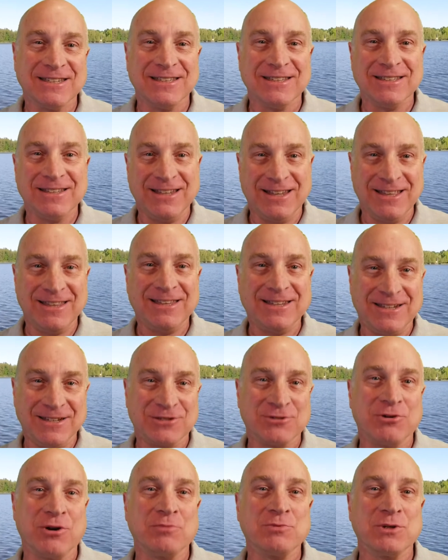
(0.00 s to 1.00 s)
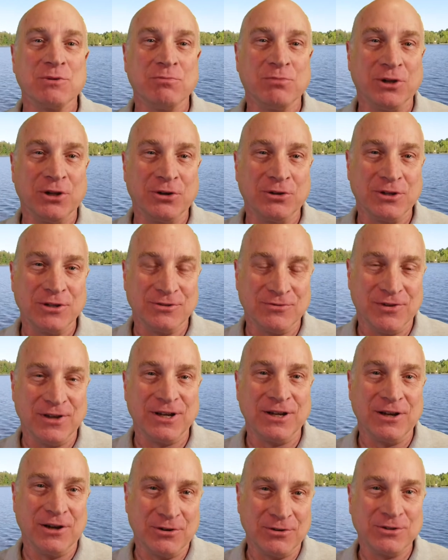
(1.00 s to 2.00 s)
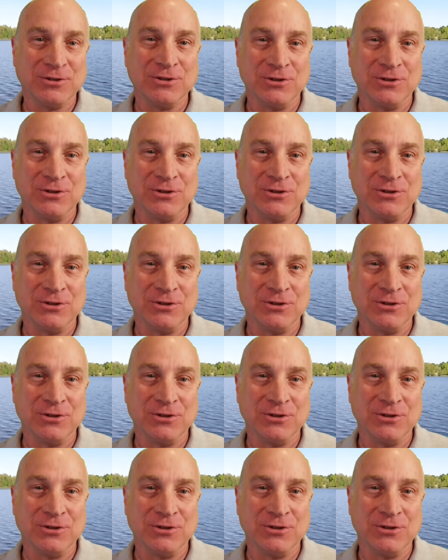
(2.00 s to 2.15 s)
to the, in the description below this video